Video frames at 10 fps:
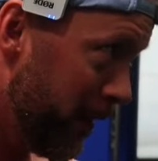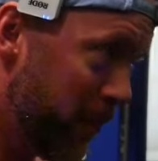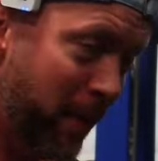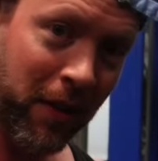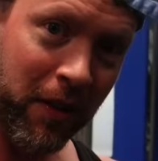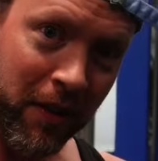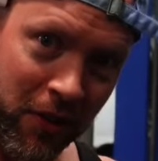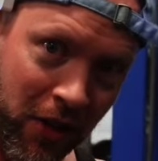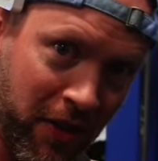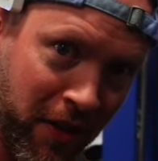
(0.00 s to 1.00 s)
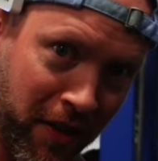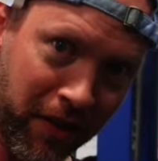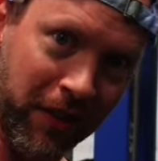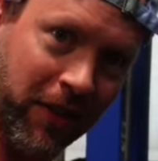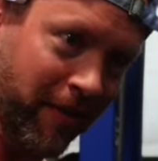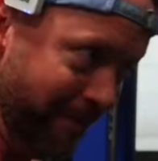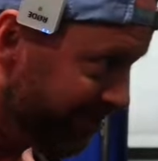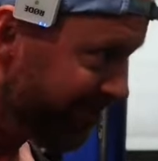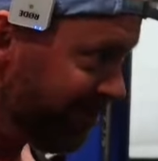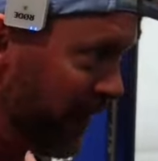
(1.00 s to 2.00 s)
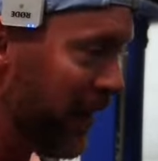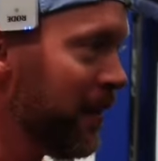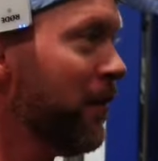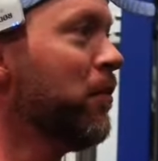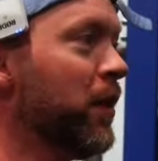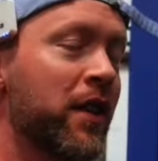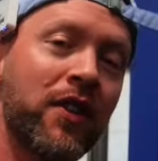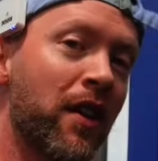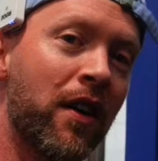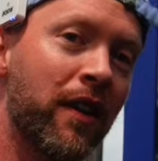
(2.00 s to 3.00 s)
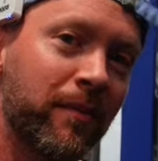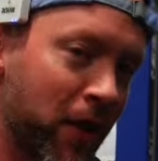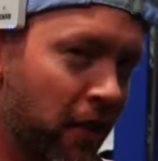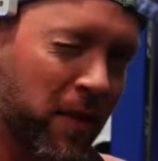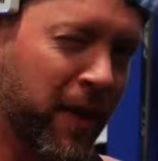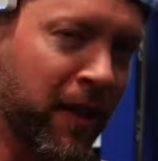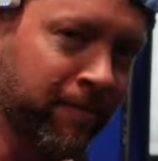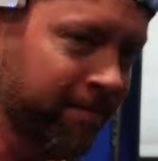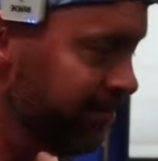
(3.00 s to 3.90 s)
Sparkly G-strings. Believe it or not, not for me.